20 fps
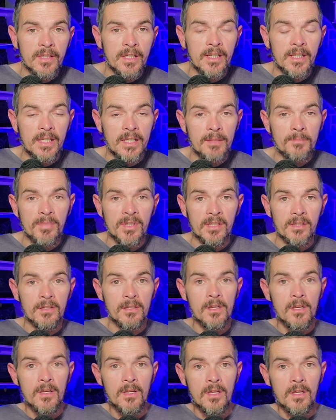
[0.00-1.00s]
that he be
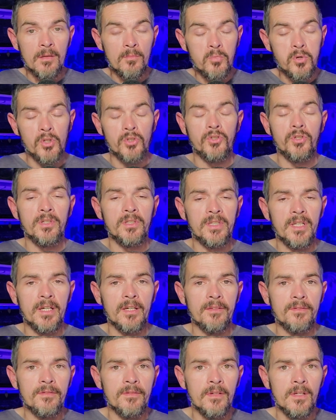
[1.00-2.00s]
put to
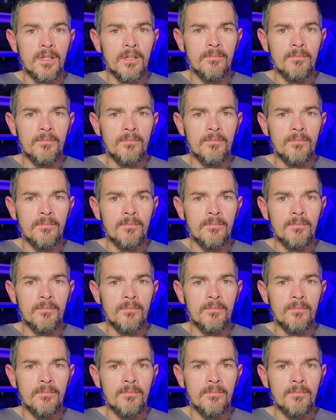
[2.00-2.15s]
death.